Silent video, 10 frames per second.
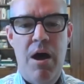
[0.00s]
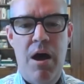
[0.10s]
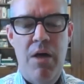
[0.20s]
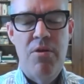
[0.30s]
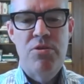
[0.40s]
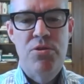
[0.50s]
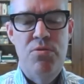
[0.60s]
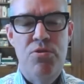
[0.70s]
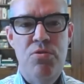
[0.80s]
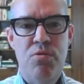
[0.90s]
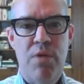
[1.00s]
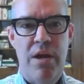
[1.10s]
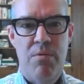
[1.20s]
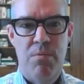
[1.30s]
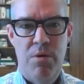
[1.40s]
Others who do
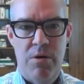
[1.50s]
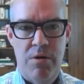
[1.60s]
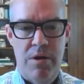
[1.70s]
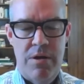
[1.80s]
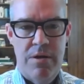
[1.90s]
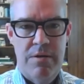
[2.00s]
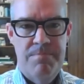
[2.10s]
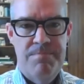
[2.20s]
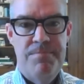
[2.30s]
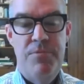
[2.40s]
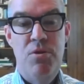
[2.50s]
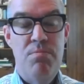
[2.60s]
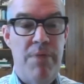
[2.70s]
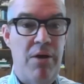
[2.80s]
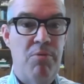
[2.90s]
great work,
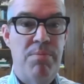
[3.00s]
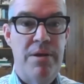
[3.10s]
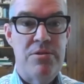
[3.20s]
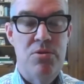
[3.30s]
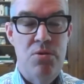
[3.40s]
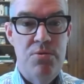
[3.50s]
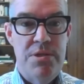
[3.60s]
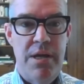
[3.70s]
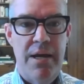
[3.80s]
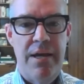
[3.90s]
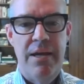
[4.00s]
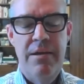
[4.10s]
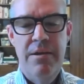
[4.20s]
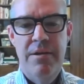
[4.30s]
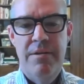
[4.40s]
my old place,
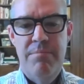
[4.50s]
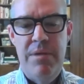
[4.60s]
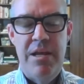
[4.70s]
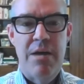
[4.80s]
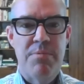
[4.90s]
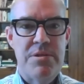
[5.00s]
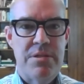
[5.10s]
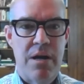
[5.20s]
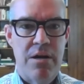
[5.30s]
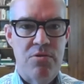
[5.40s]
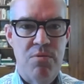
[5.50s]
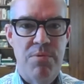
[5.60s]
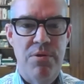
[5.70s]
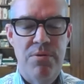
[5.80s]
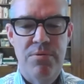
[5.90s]
Newsday, Minneapolis Star
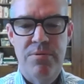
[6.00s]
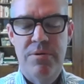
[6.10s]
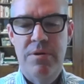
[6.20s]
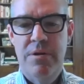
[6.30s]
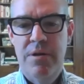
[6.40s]
Tribune,